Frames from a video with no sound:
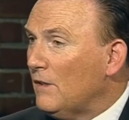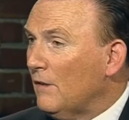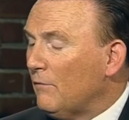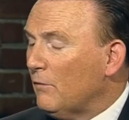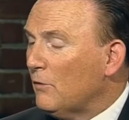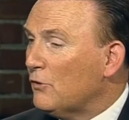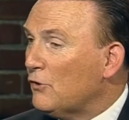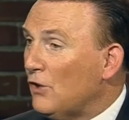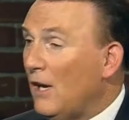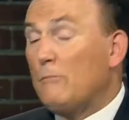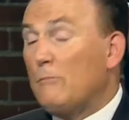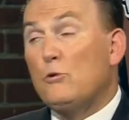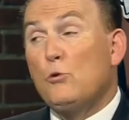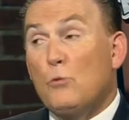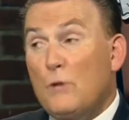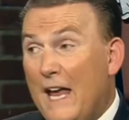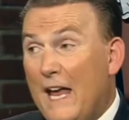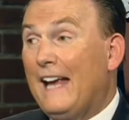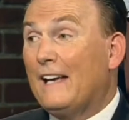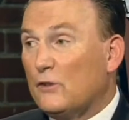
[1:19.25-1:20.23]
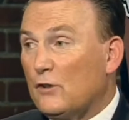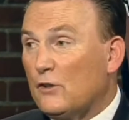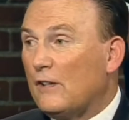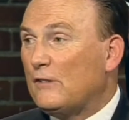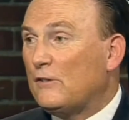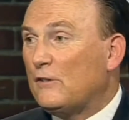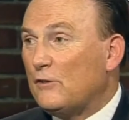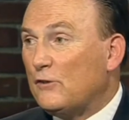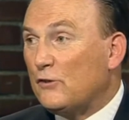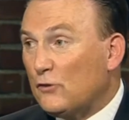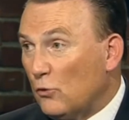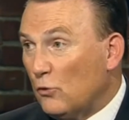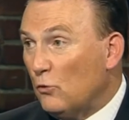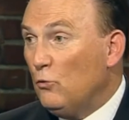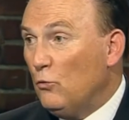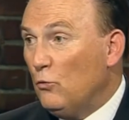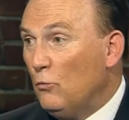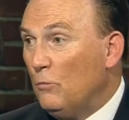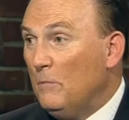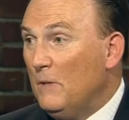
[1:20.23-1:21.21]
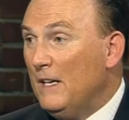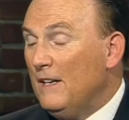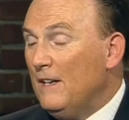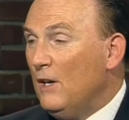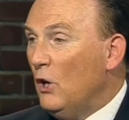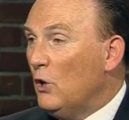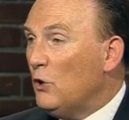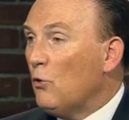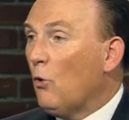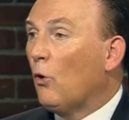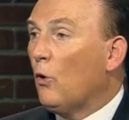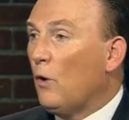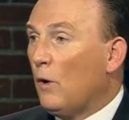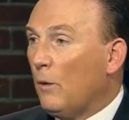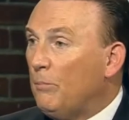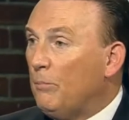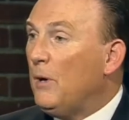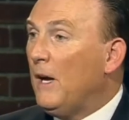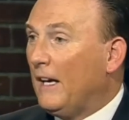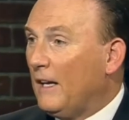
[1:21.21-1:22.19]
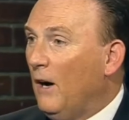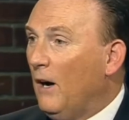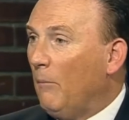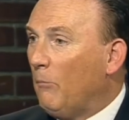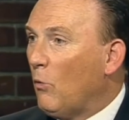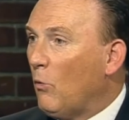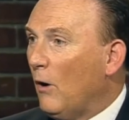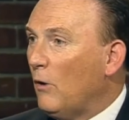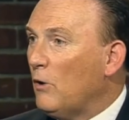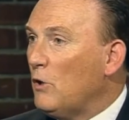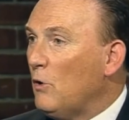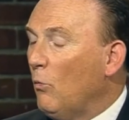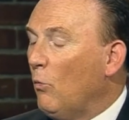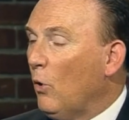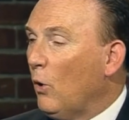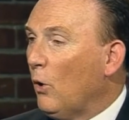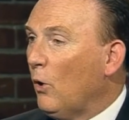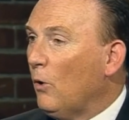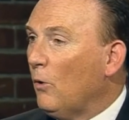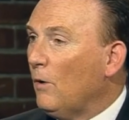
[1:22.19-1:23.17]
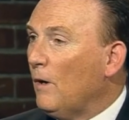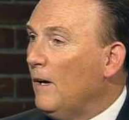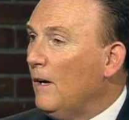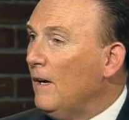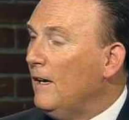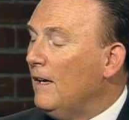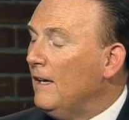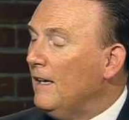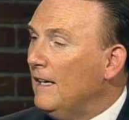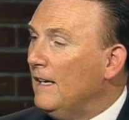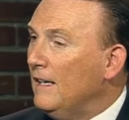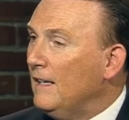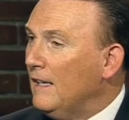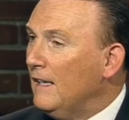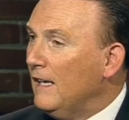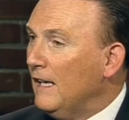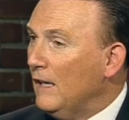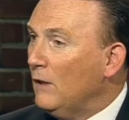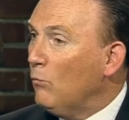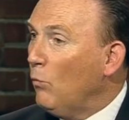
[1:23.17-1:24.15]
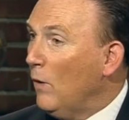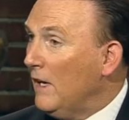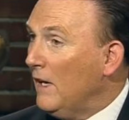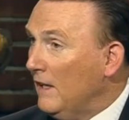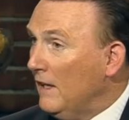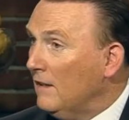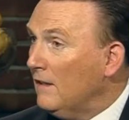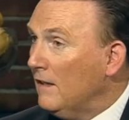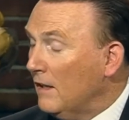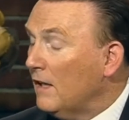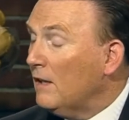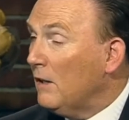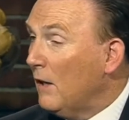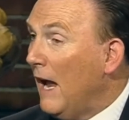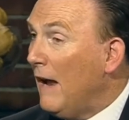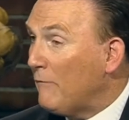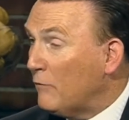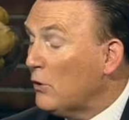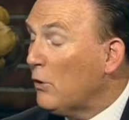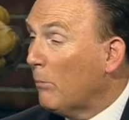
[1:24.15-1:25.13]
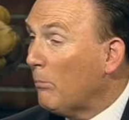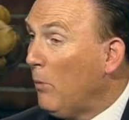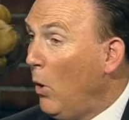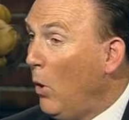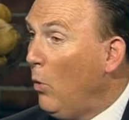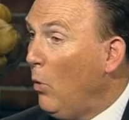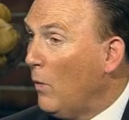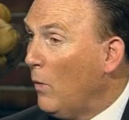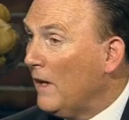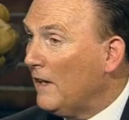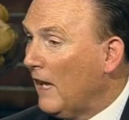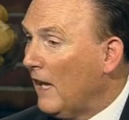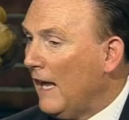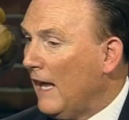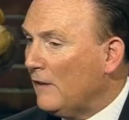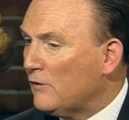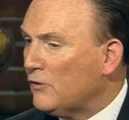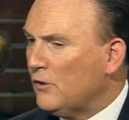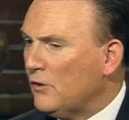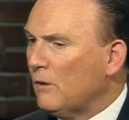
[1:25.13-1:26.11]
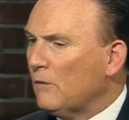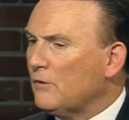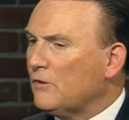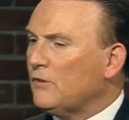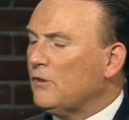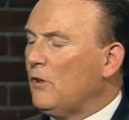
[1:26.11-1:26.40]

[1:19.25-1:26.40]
different shapes. You can't just assume you're going to pick up where you were in winning after your bowl win last year.